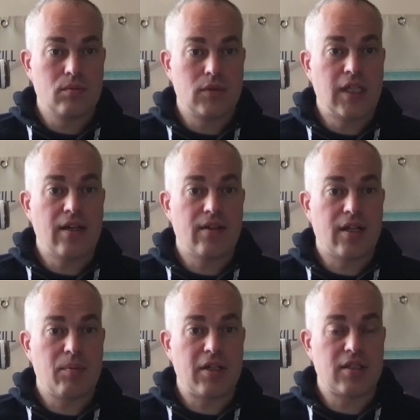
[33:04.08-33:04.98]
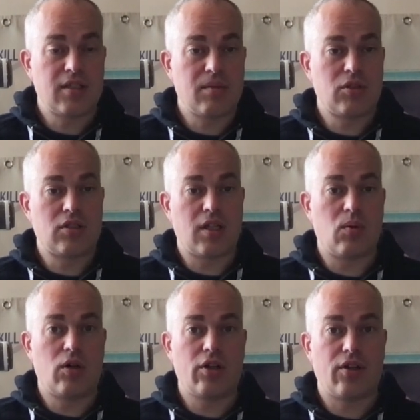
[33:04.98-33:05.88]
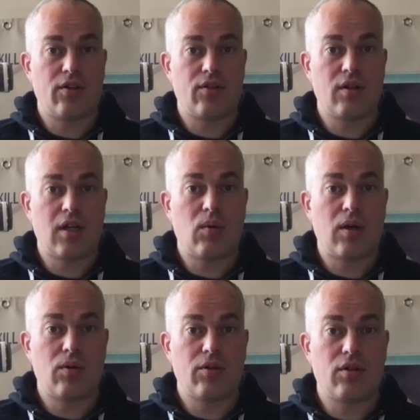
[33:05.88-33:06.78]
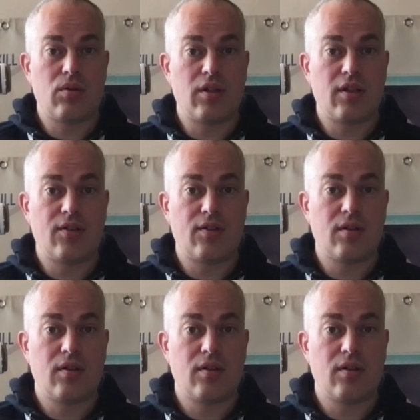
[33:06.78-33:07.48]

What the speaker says: Yeah, the animation seems to still work. So now what I want to do is,